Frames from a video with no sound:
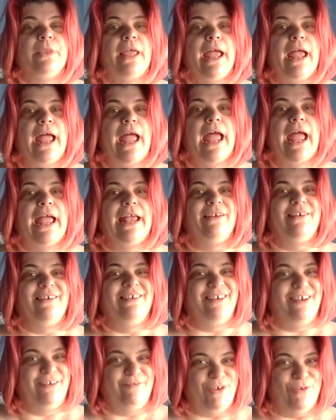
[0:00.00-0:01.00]
and
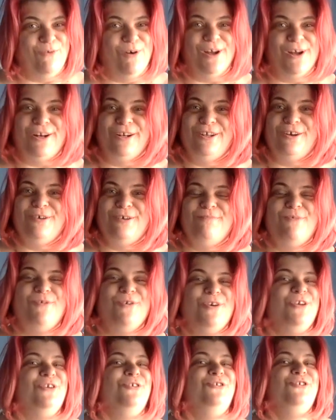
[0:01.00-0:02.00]
if you want to learn more,
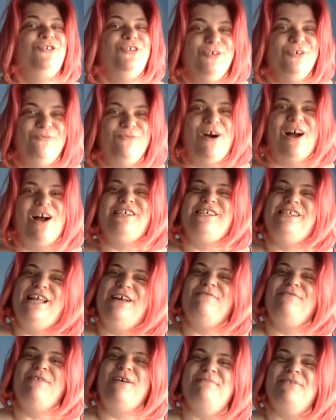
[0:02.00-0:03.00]
you should watch that
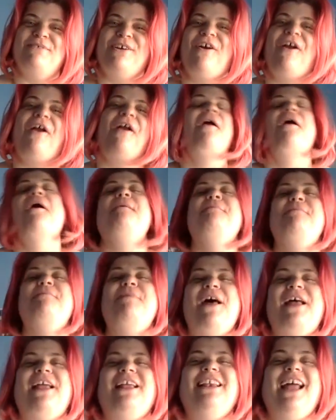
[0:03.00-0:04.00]
webinar. But
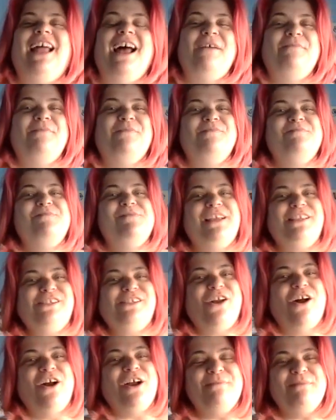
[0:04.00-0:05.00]
um, let's
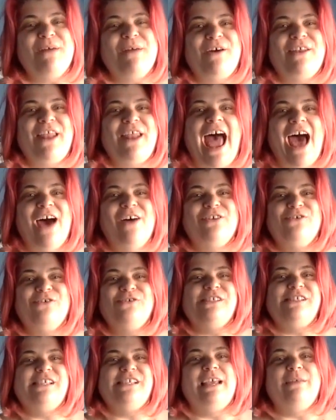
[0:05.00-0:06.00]
talk about how those
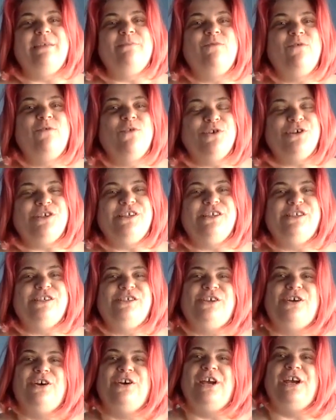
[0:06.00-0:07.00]
same forces are
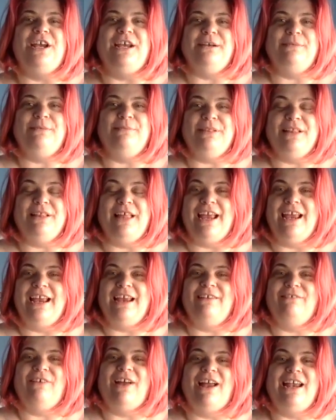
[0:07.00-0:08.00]
in play right
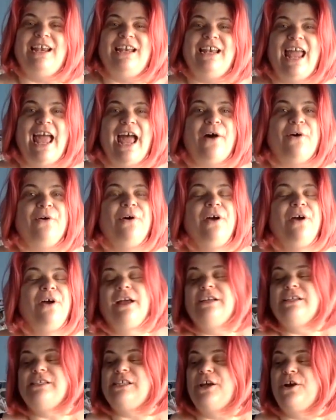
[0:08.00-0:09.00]
now.
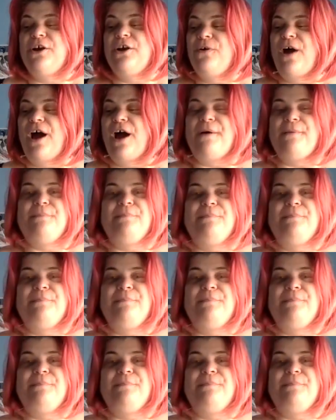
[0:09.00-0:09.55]
So um,